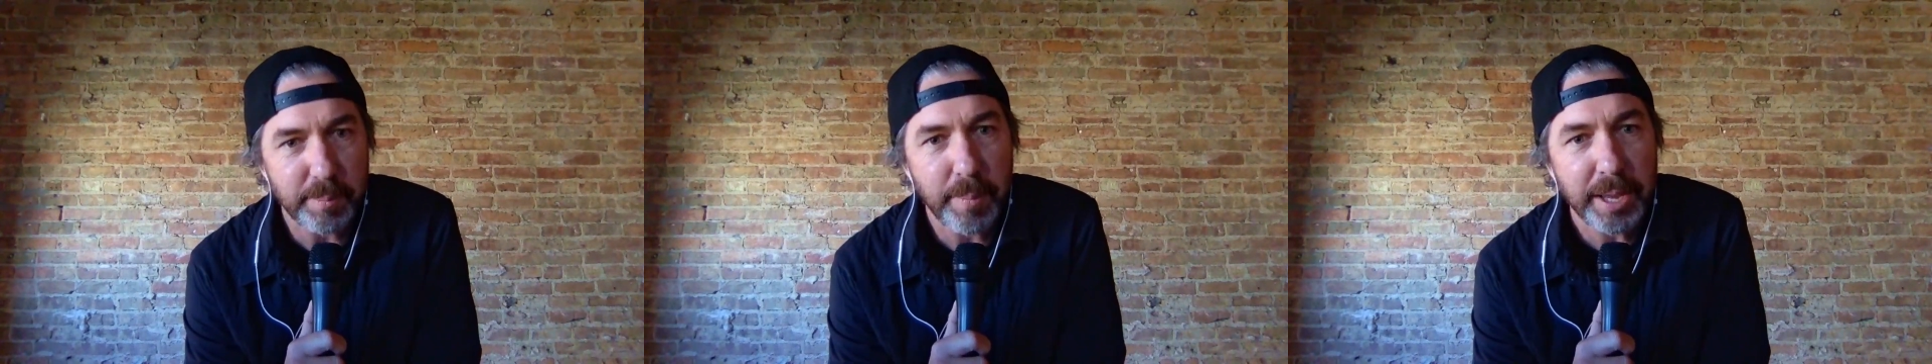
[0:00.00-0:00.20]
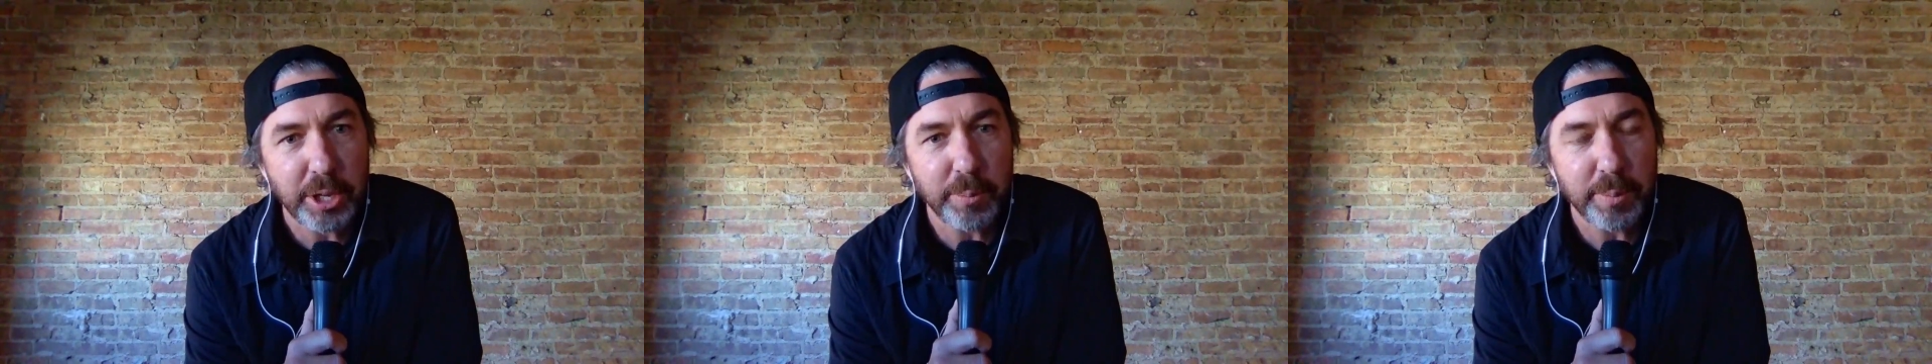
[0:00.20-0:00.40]

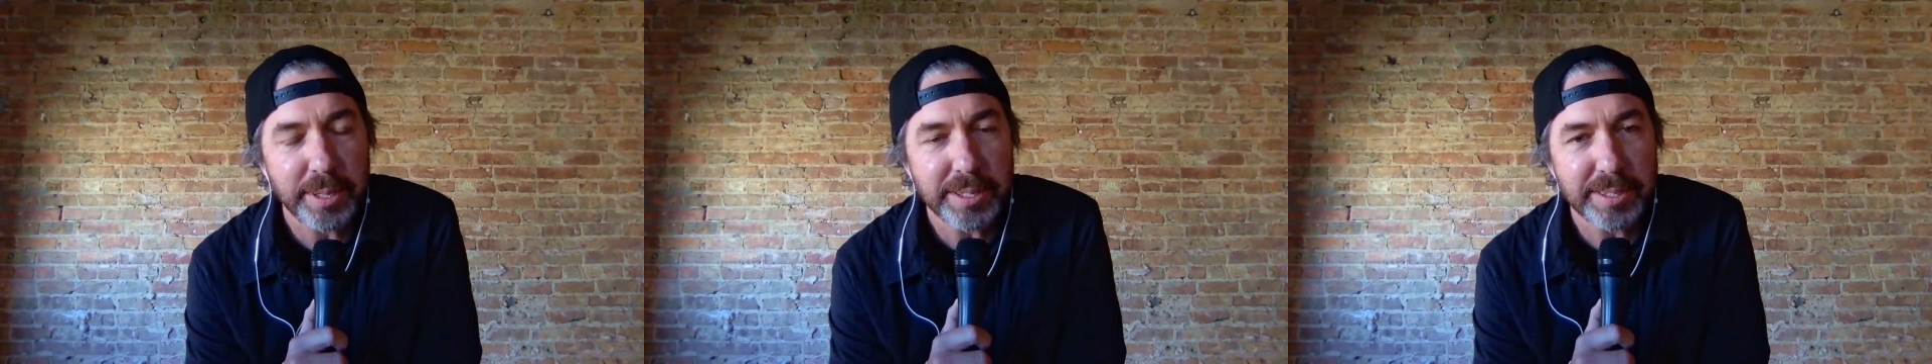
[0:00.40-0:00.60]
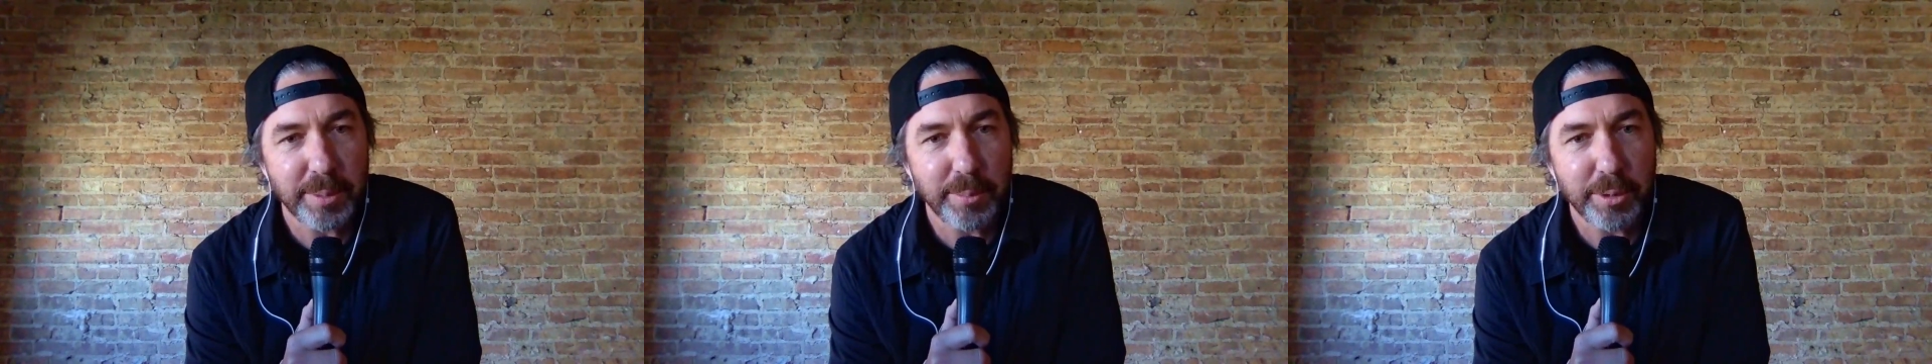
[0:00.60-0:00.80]
may
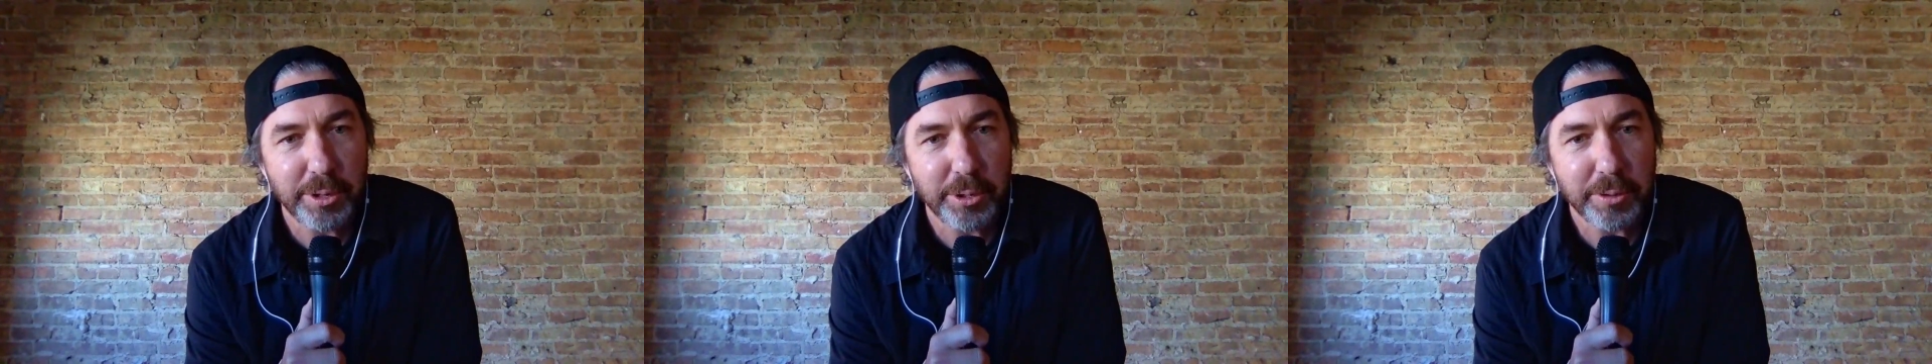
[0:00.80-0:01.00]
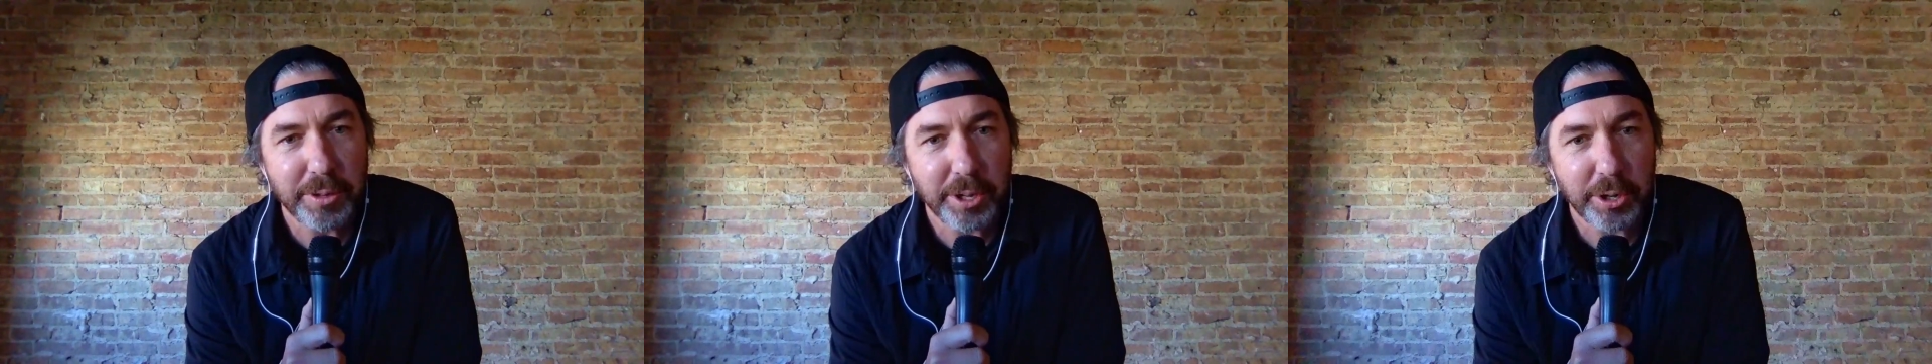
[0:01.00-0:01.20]
you be
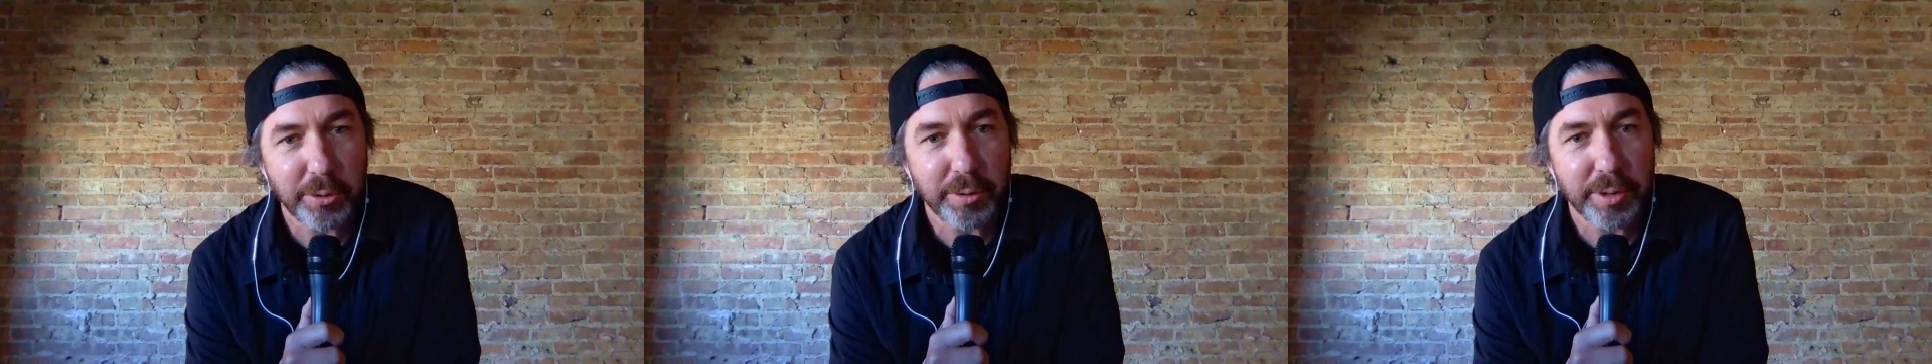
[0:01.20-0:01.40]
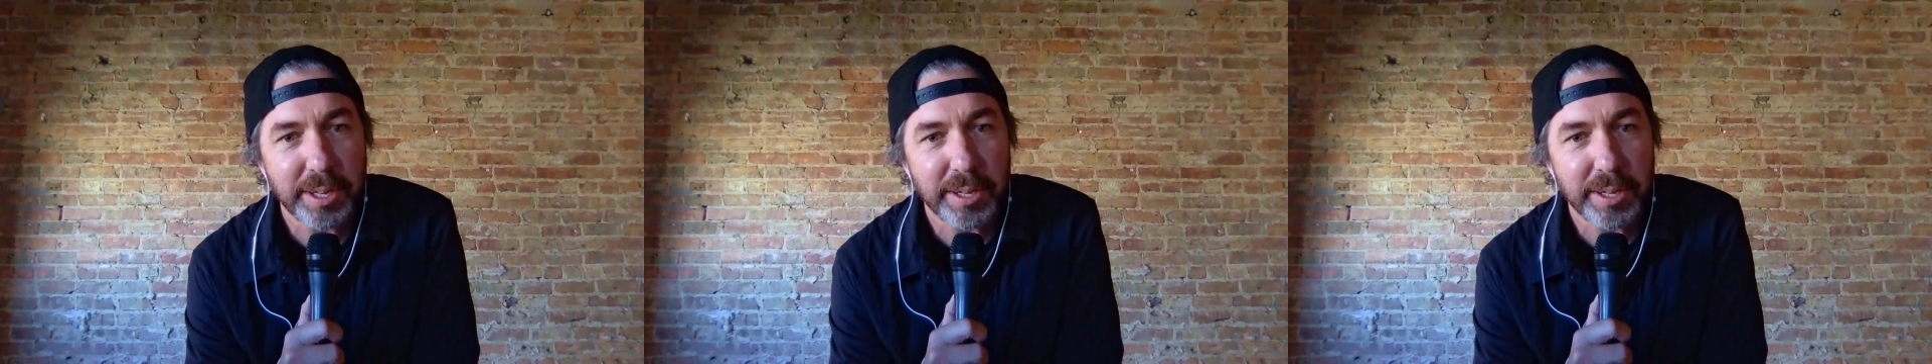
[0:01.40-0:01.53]
someone who can